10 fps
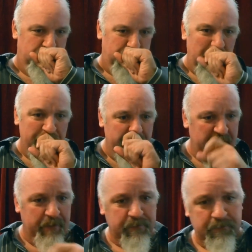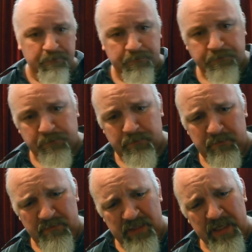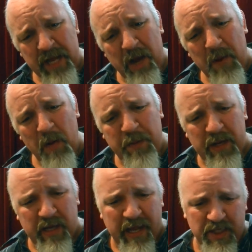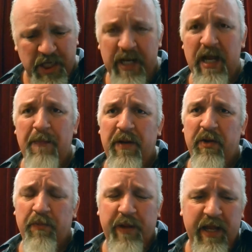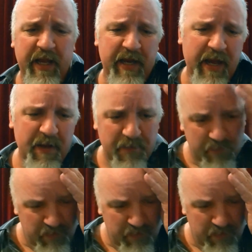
Pardon me. Now I'm hoping to get cheered up a little bit here now.